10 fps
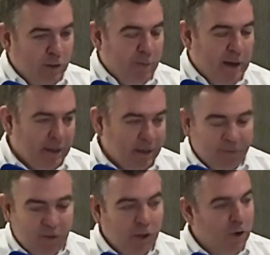of blasting,
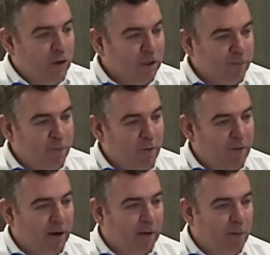it's not the cost of
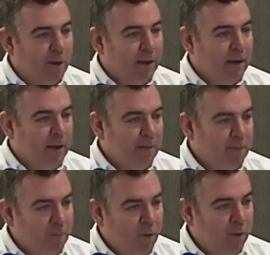moving it, there will be the
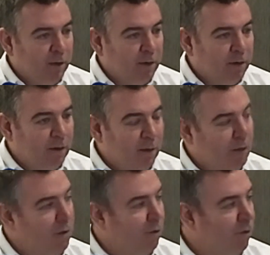moment that they
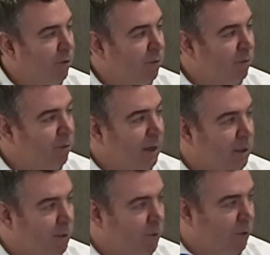will go to
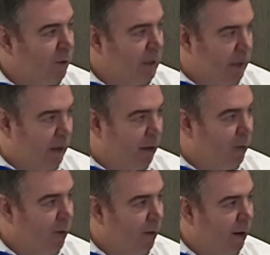rezone or extend the
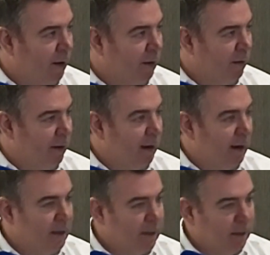quarry, and they'll
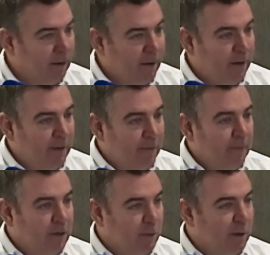realise that
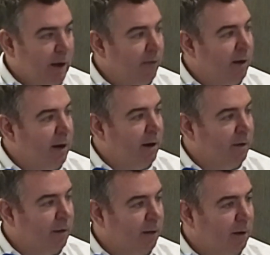there's a material
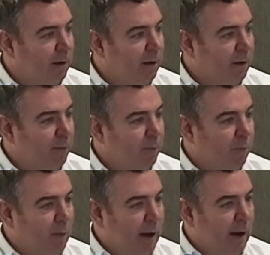here that
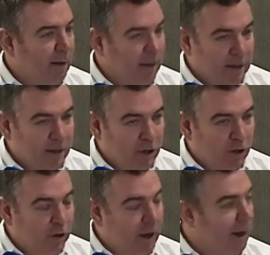it
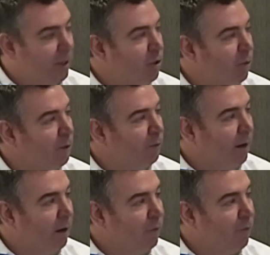contains so much
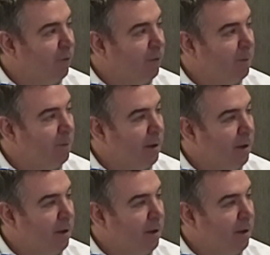value for them.